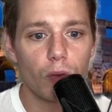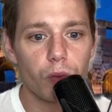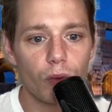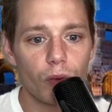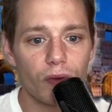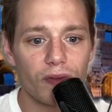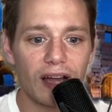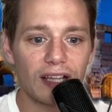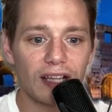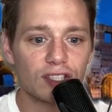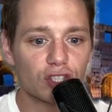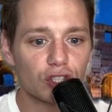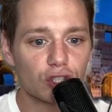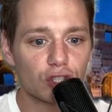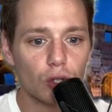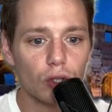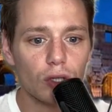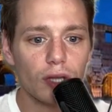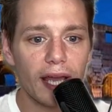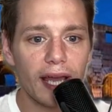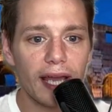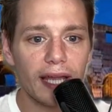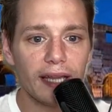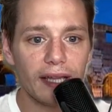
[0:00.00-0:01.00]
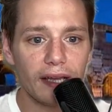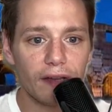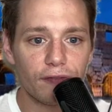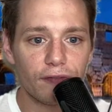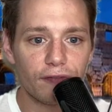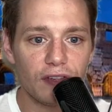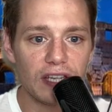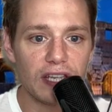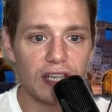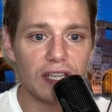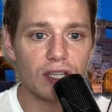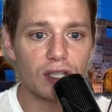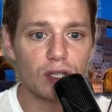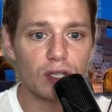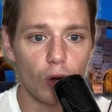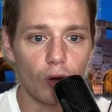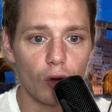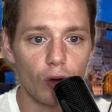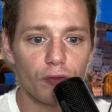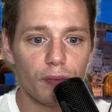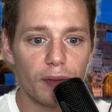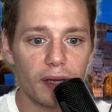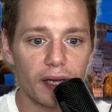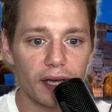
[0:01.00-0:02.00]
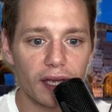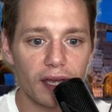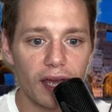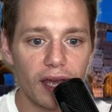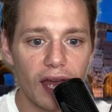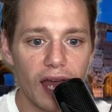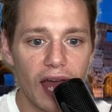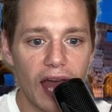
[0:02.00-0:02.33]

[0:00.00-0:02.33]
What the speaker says: we got Soule, Lefy, Dovbyk,